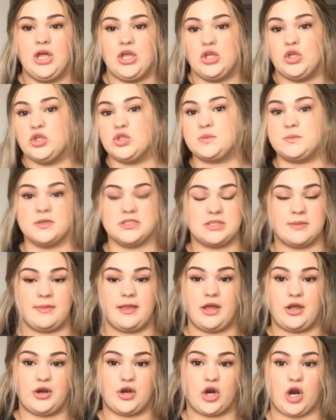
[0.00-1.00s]
you spill
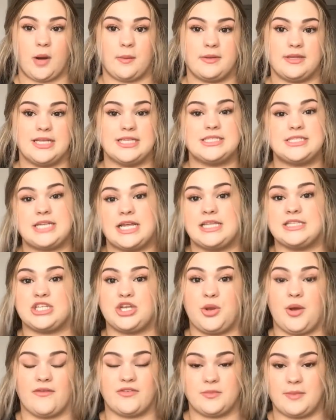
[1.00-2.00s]
something on your carpet that stains and
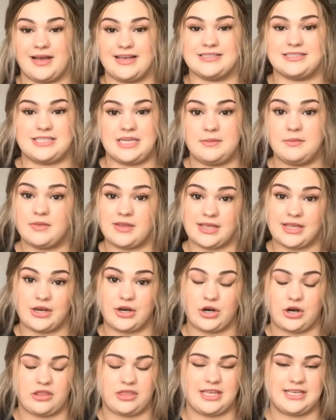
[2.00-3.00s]
you have to buy a steam
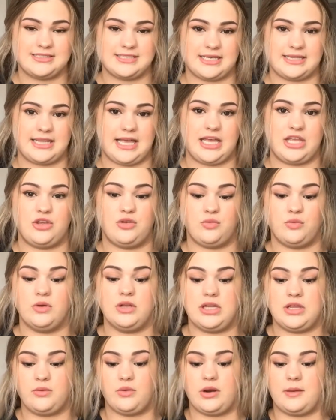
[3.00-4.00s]
cleaner, things like that. You
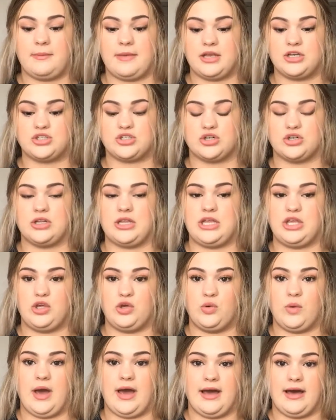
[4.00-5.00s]
really want to make sure that
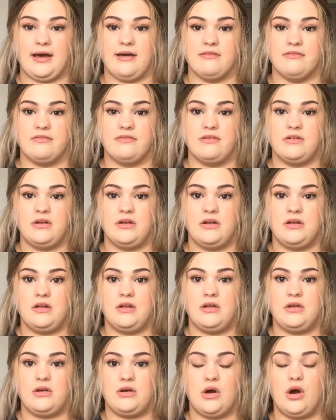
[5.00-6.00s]
you have
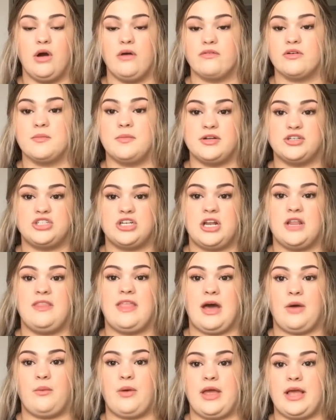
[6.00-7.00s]
over budgeted
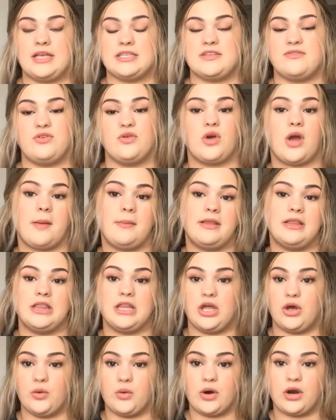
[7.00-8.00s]
that way, because if you come in
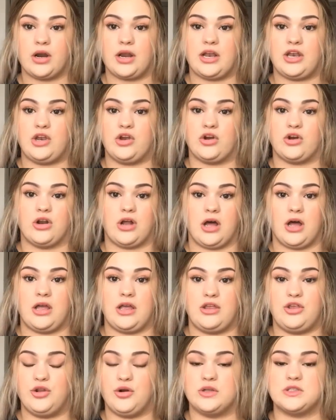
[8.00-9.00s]
lower and
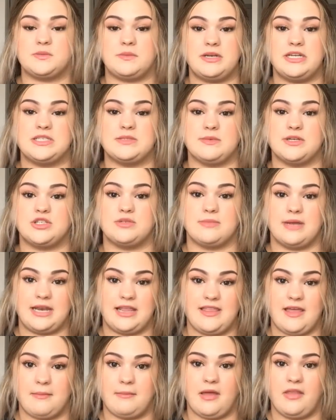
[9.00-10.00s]
you don't spend as much money that